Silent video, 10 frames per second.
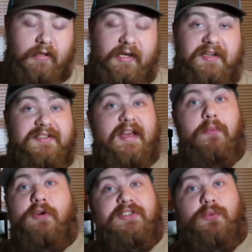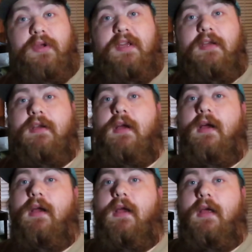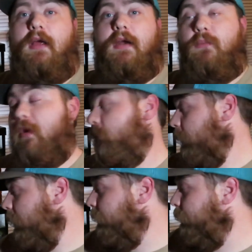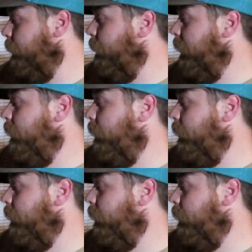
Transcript: It gets that once a week and we will go through